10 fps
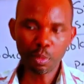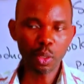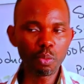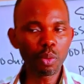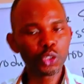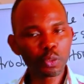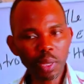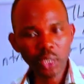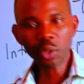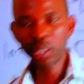But you must
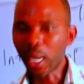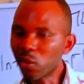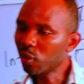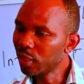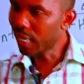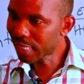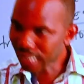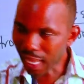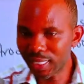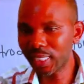make sure that your
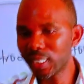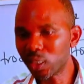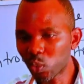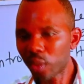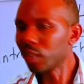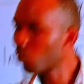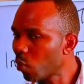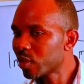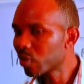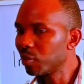understanding is what the
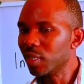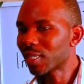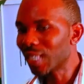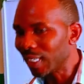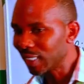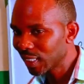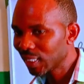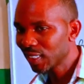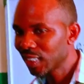question is saying.